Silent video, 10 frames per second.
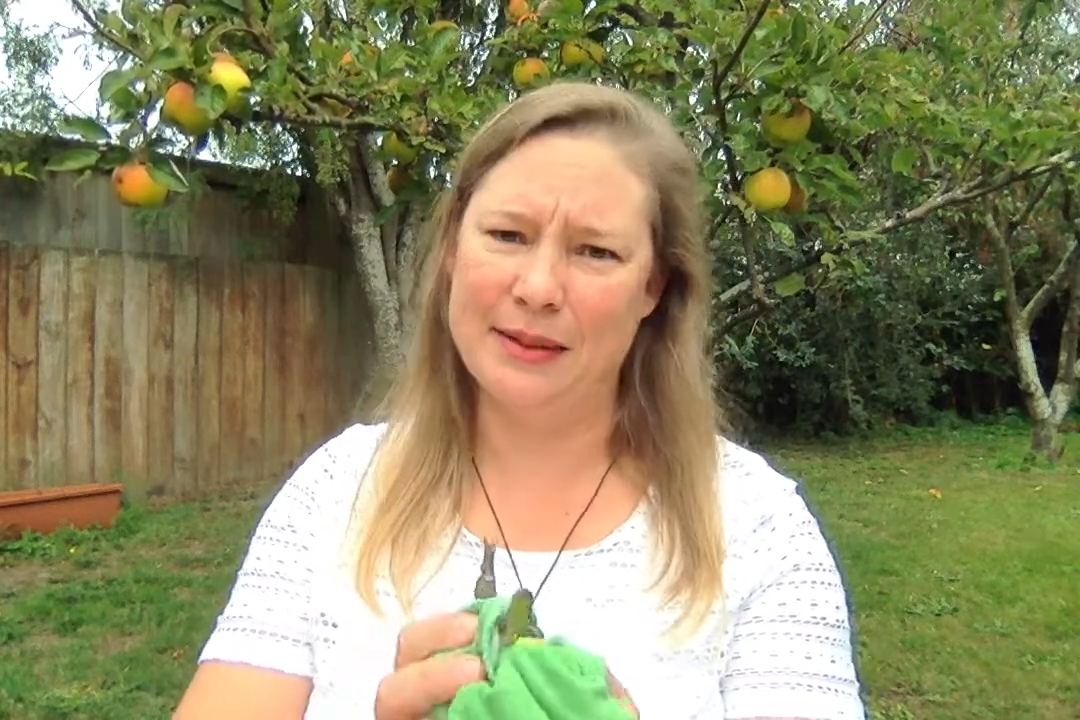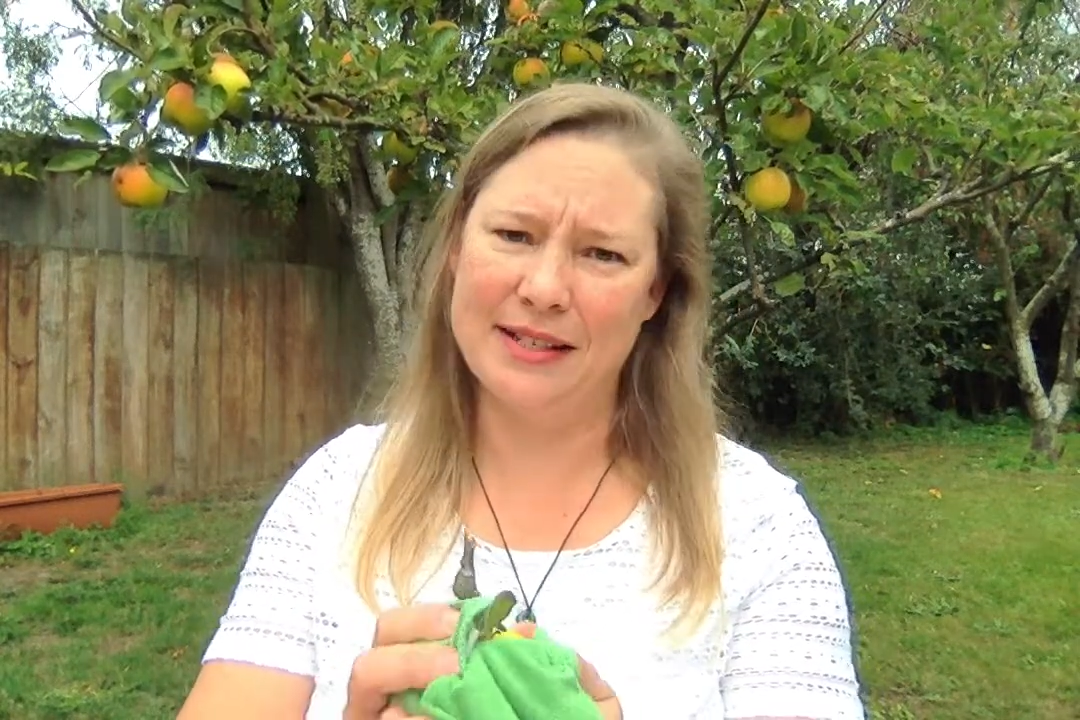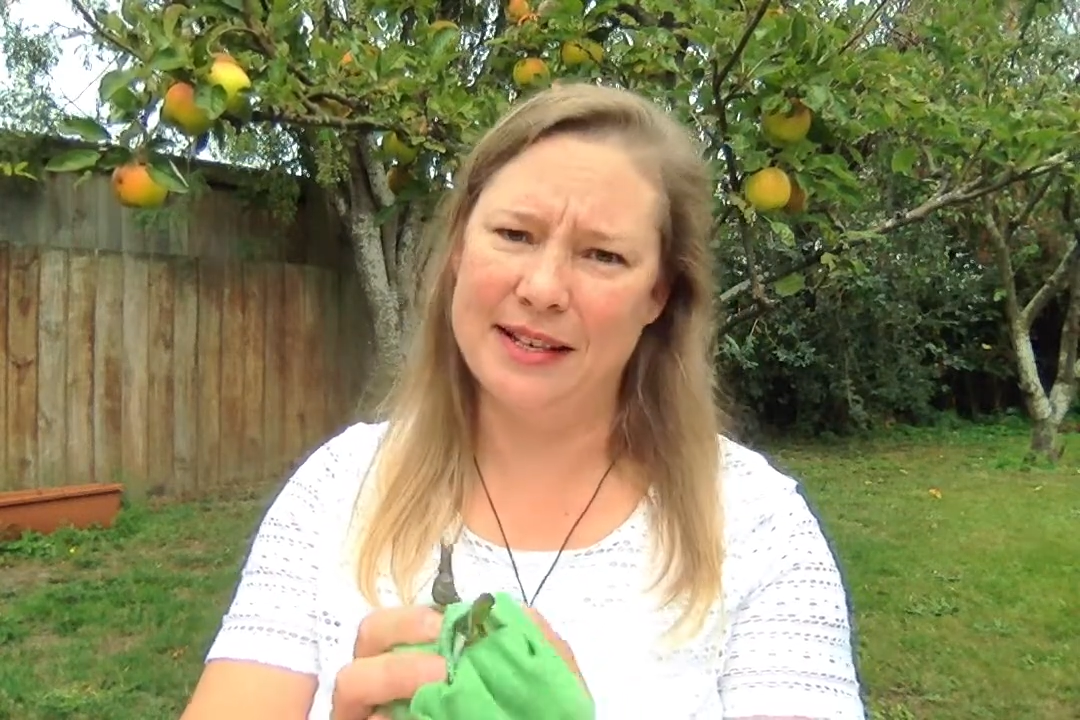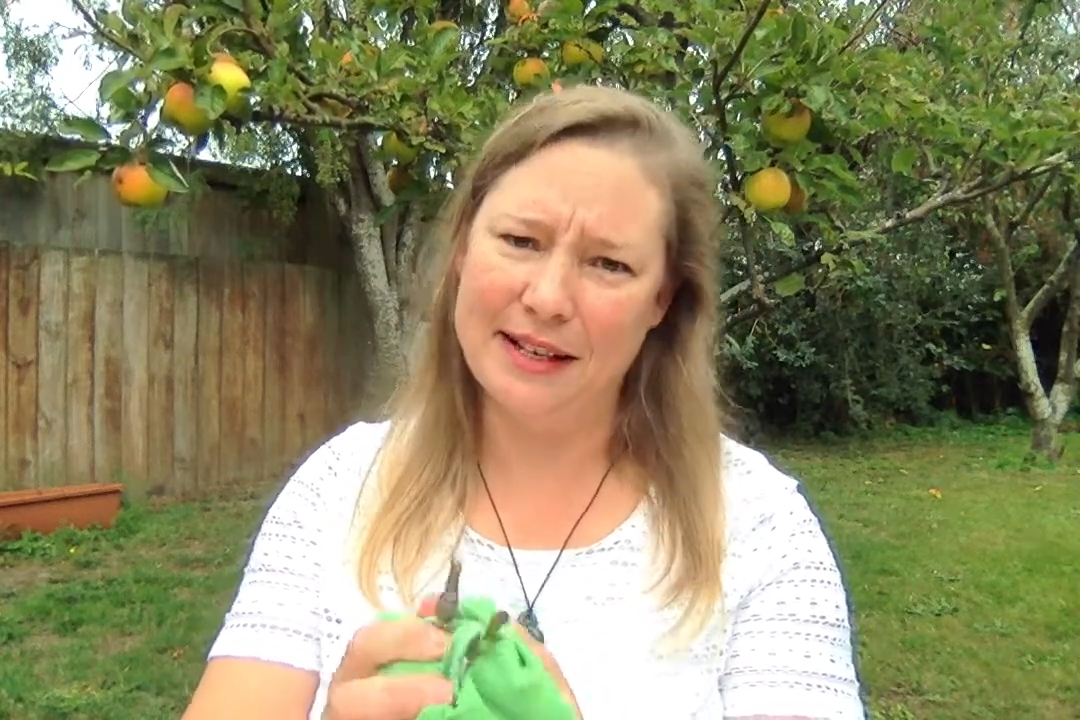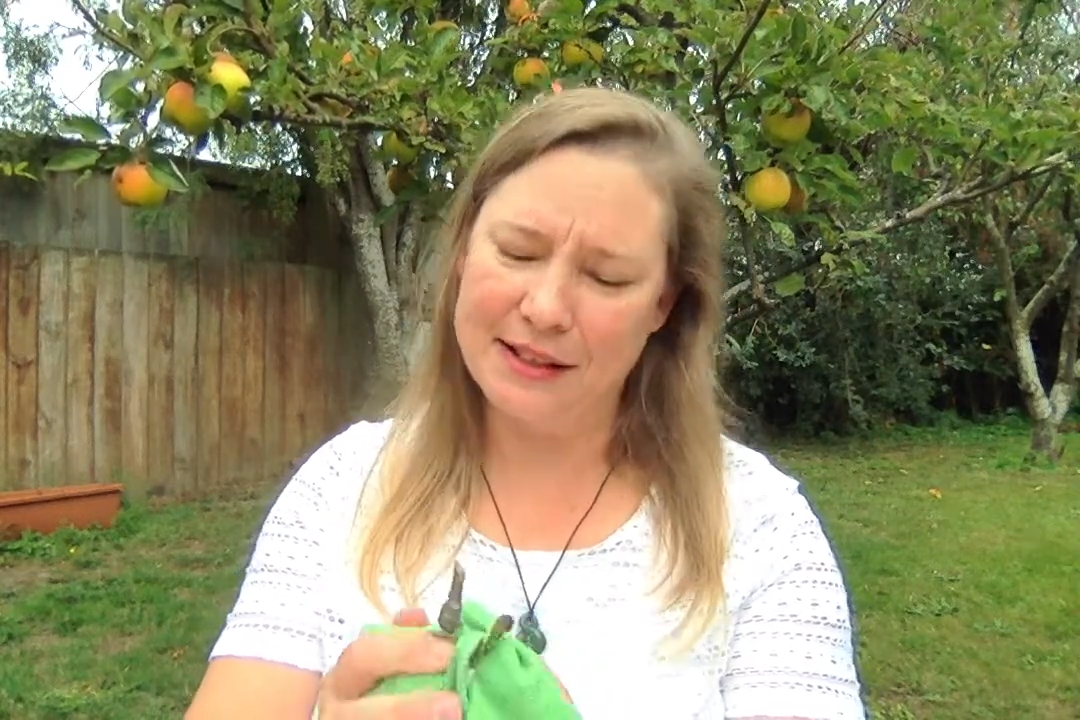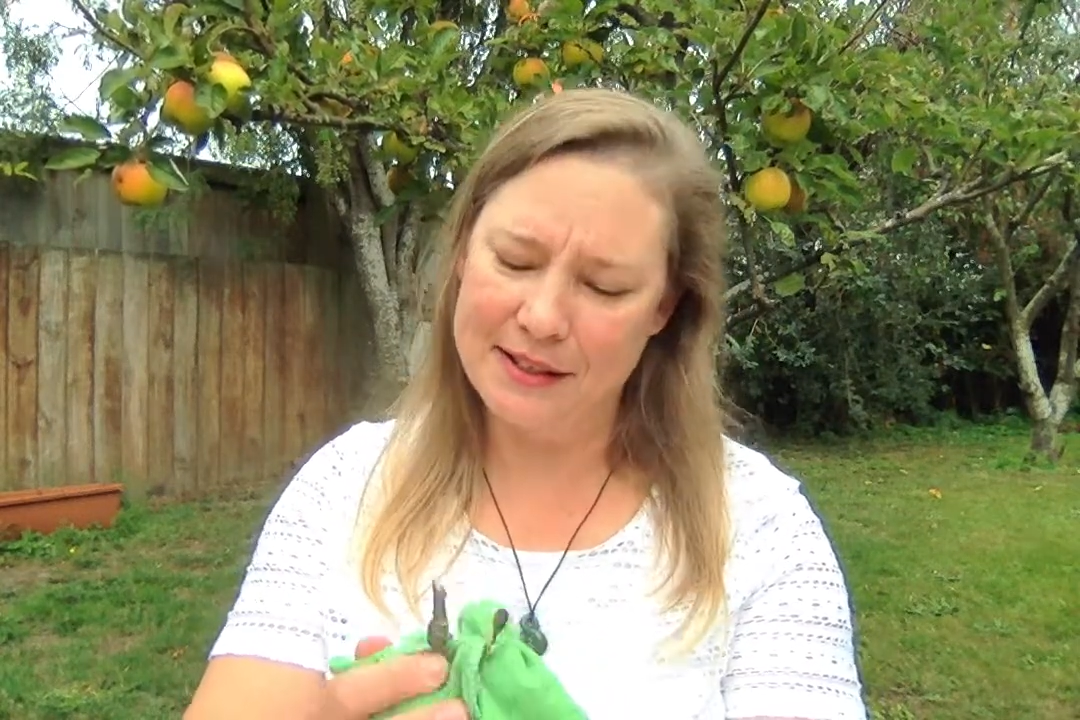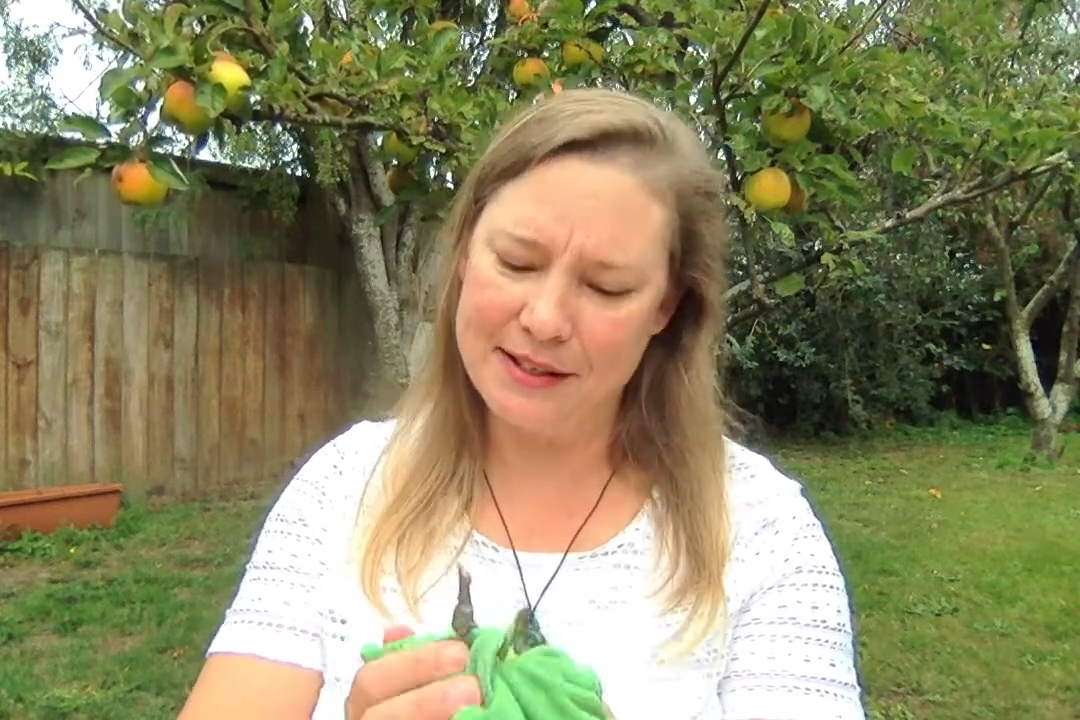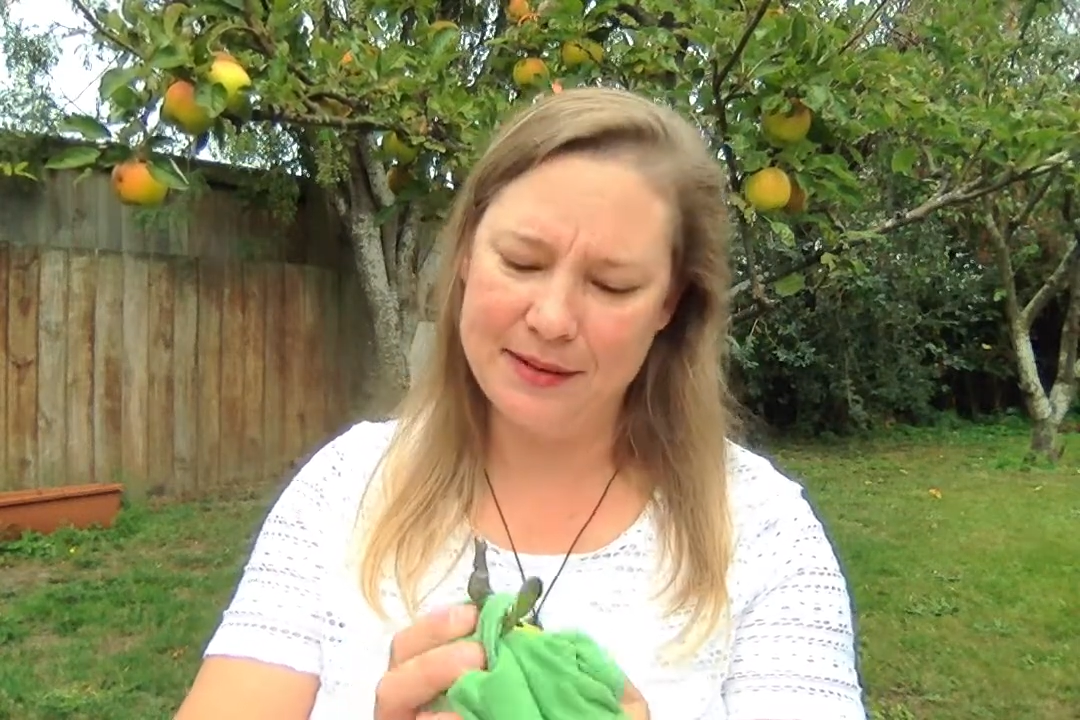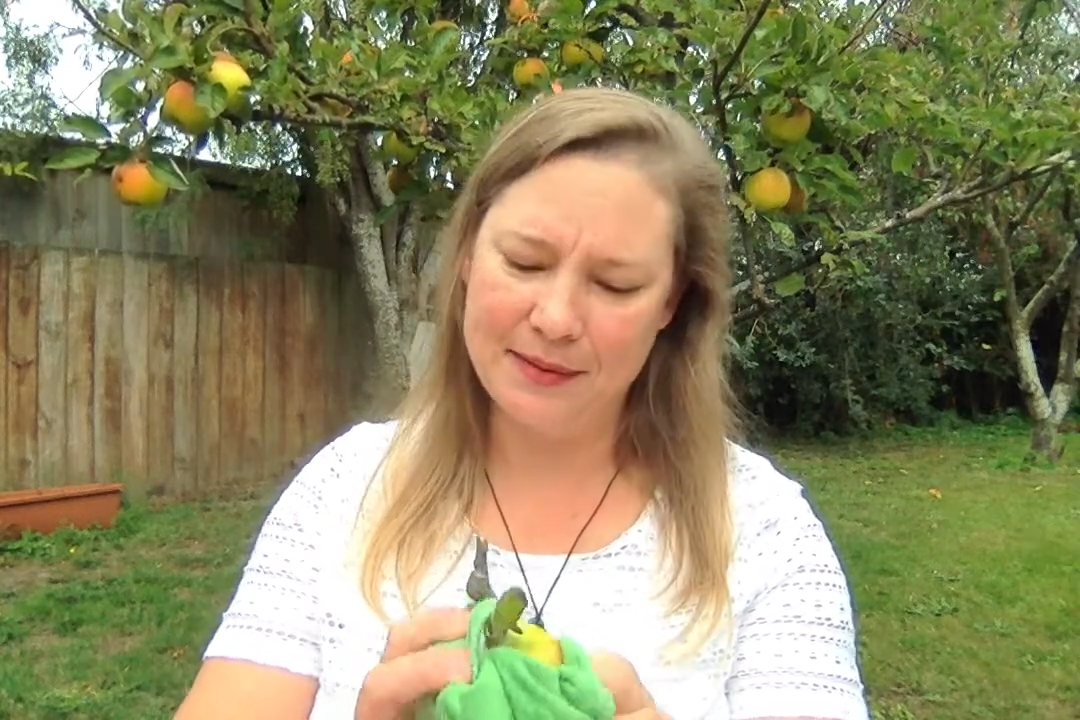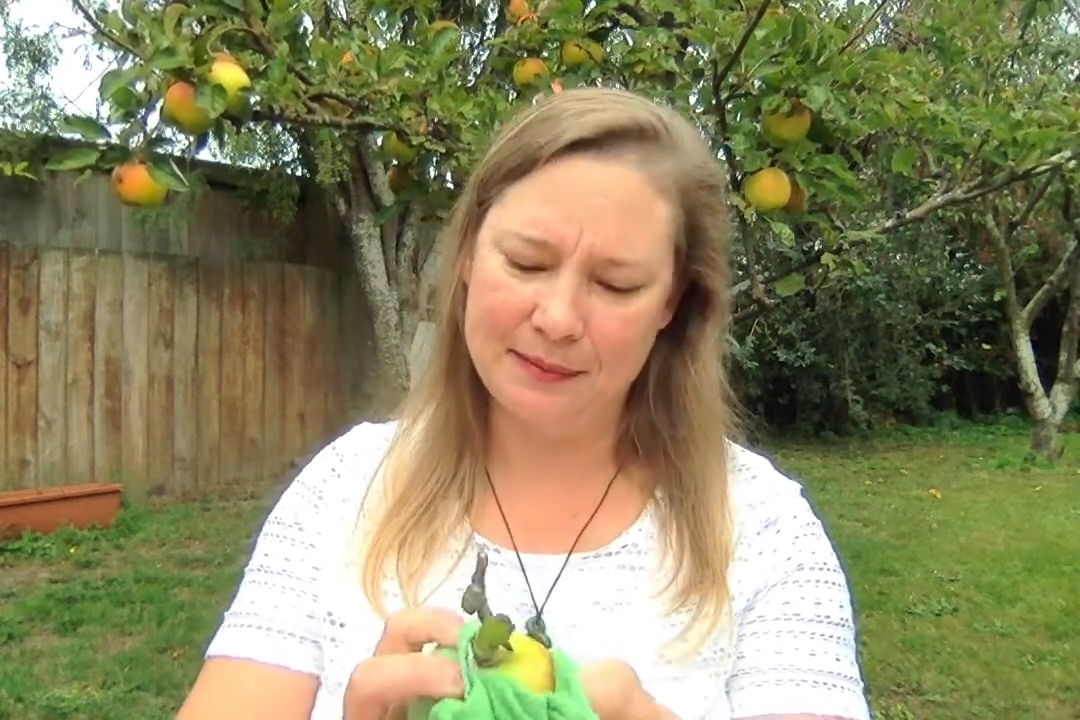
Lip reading: science.